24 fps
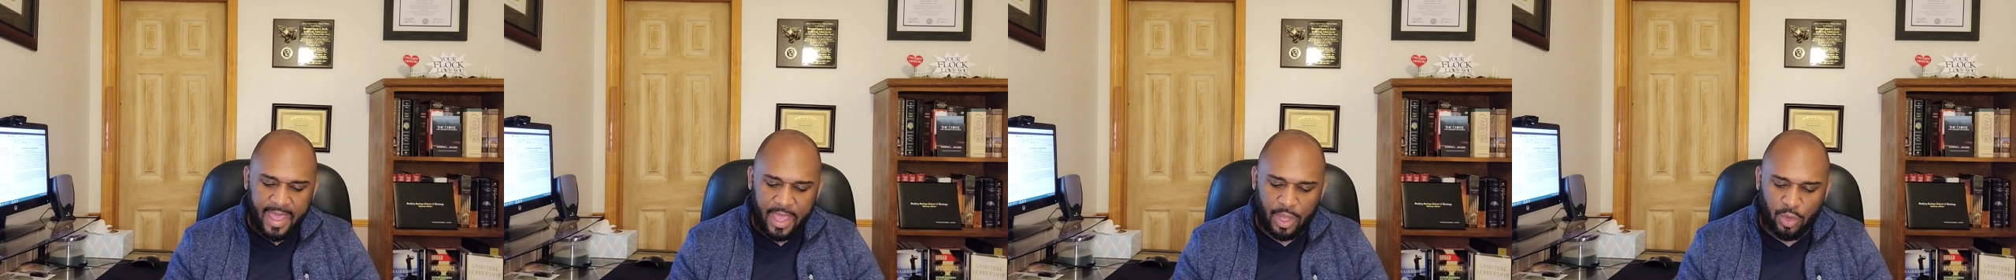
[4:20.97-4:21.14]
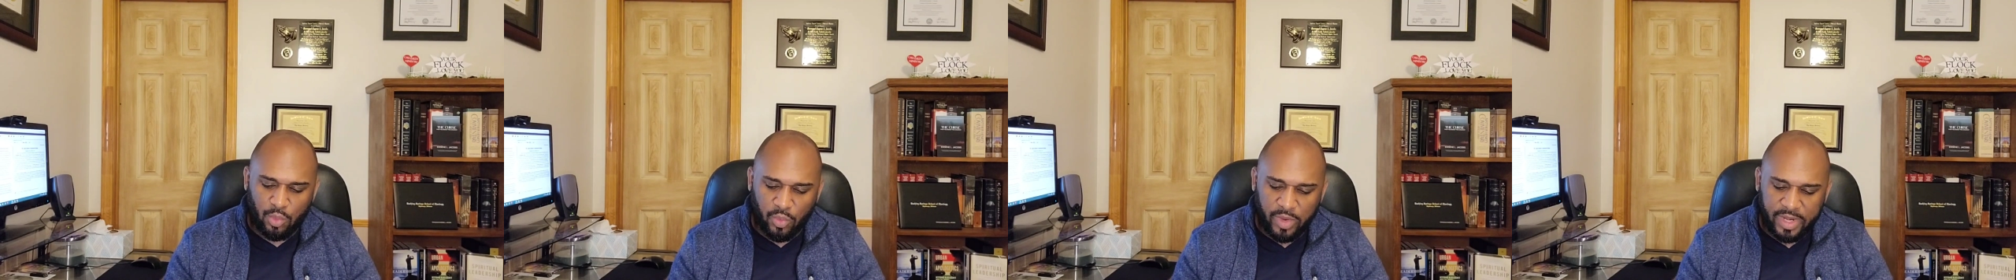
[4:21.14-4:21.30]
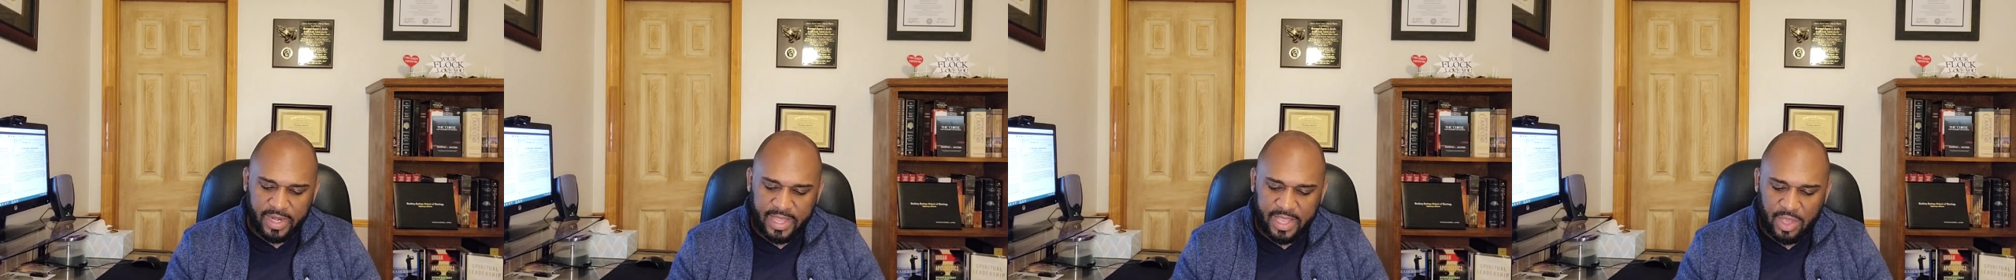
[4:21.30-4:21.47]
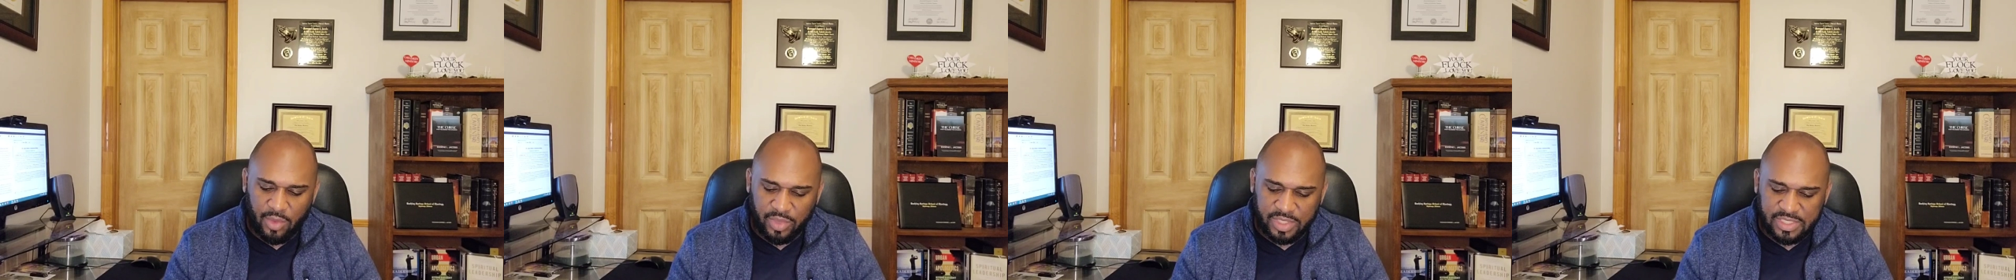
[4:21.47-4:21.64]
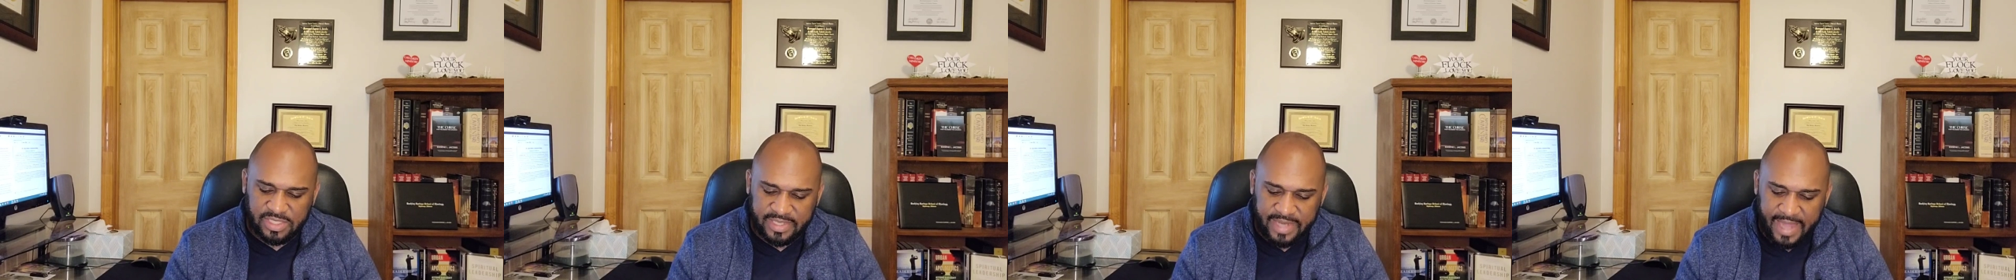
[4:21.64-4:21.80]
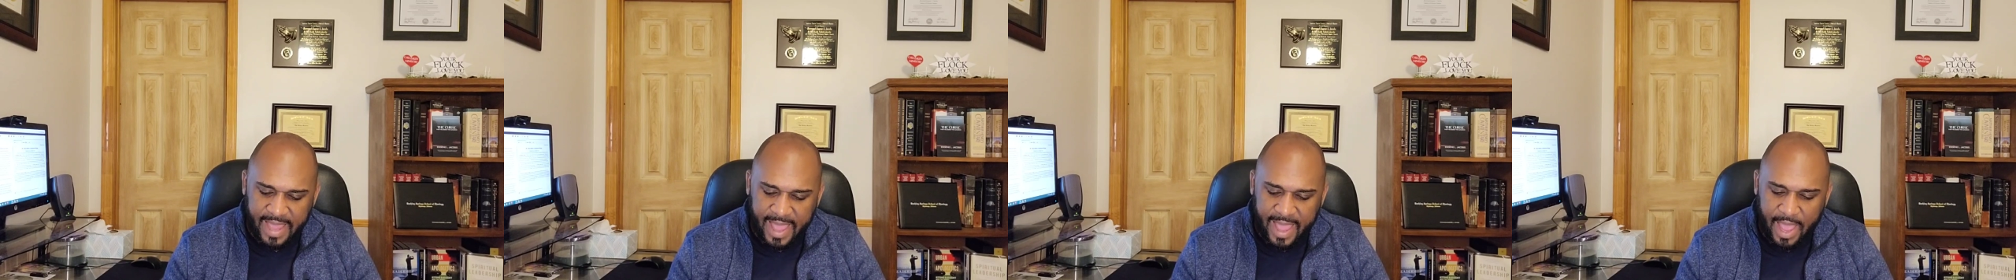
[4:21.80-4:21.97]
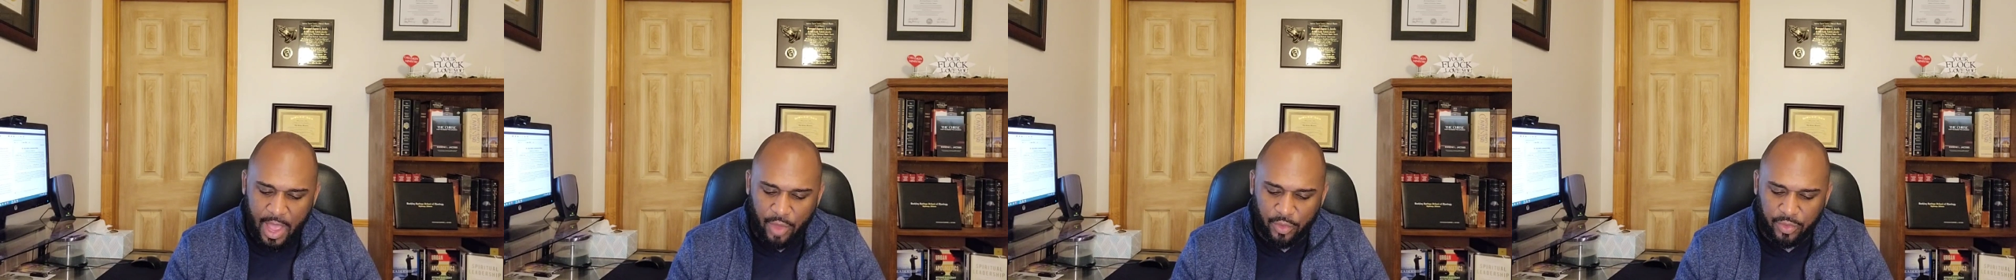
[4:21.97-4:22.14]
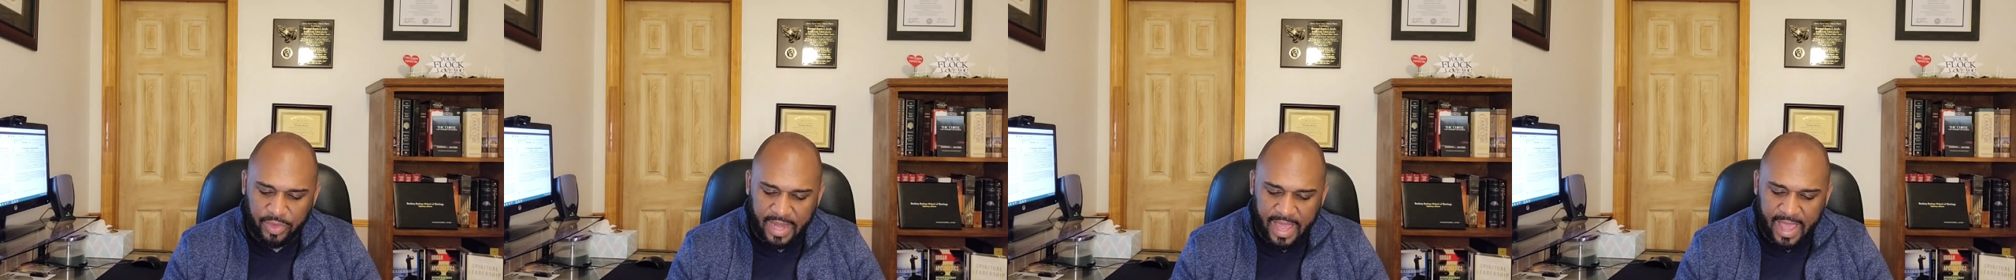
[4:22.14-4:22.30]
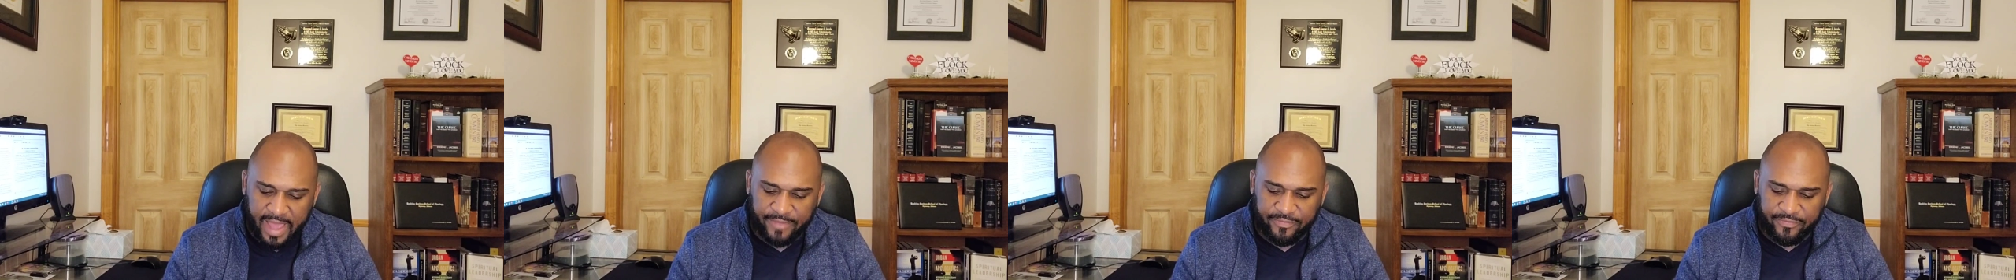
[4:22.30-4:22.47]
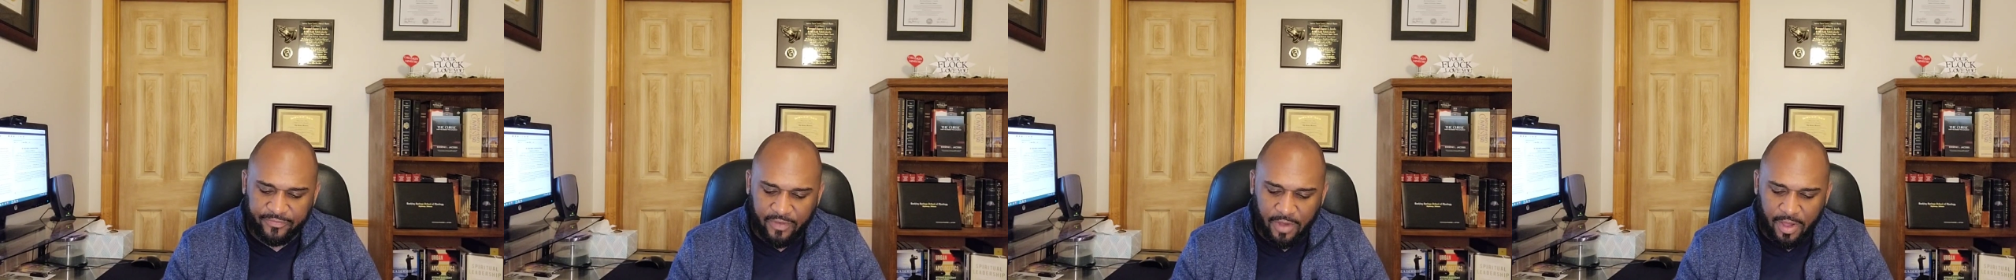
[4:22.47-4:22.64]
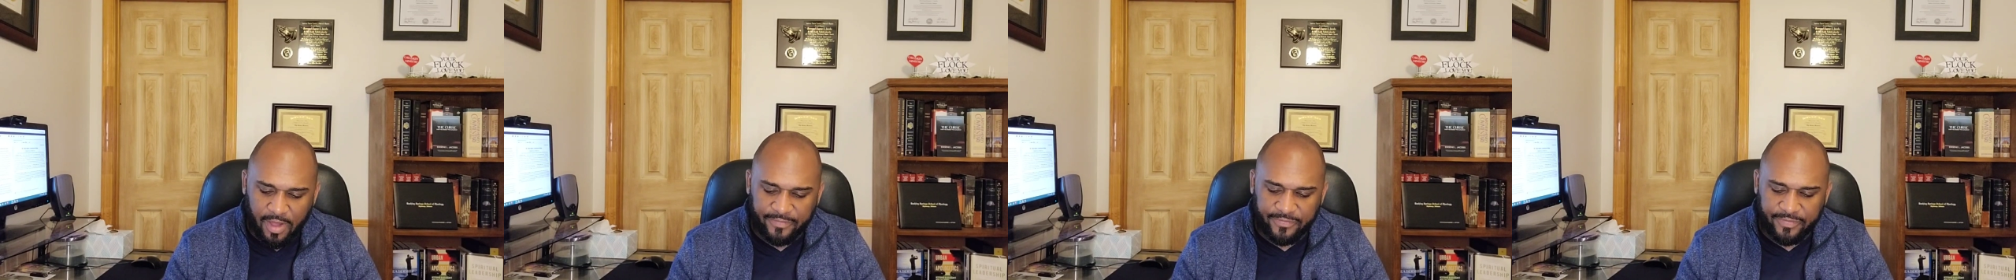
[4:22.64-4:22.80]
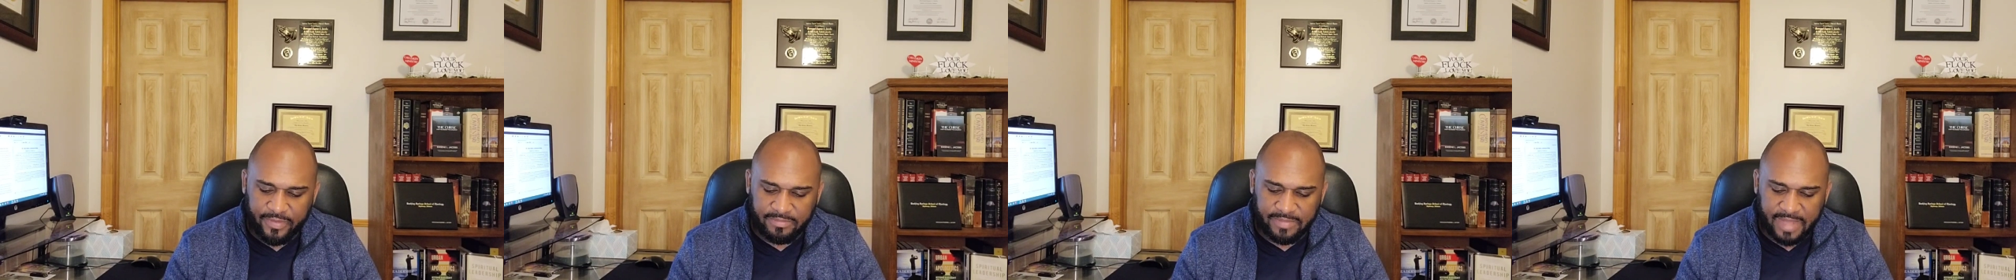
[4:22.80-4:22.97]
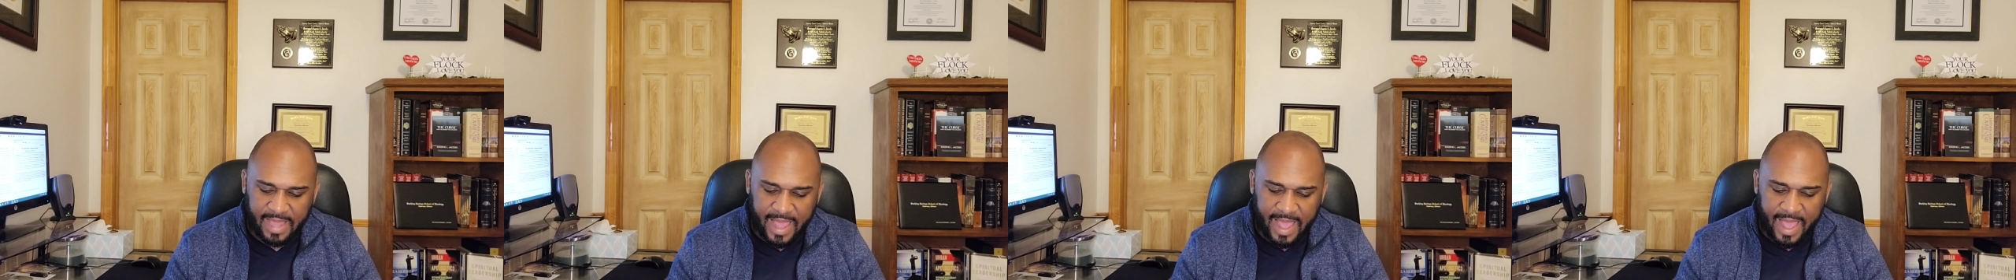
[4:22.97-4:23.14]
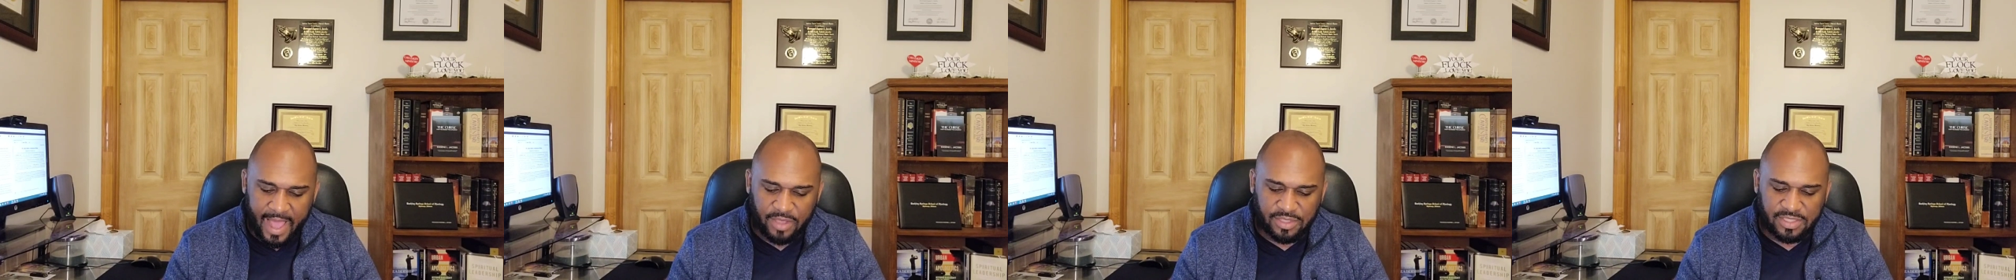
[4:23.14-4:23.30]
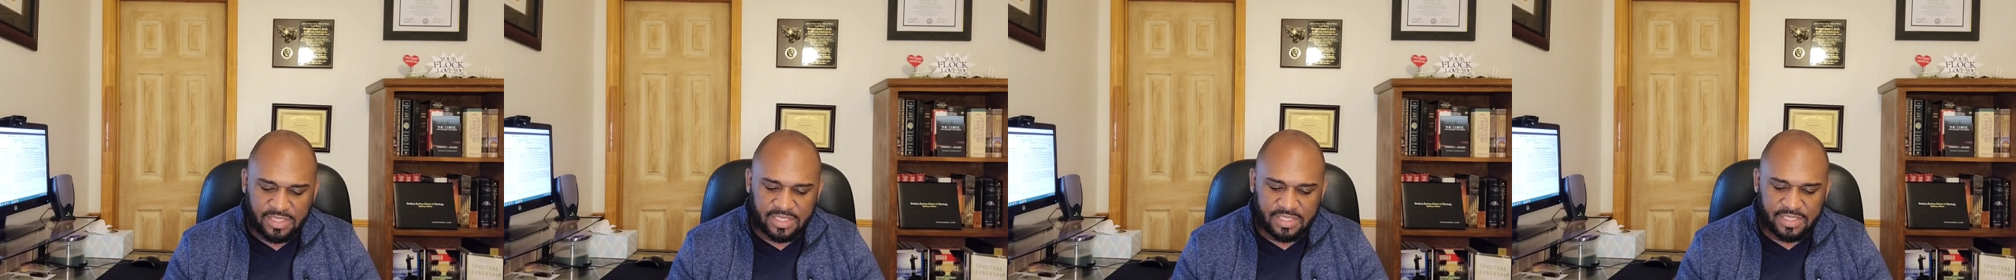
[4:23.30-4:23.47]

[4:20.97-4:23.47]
and when he was now not far from the house,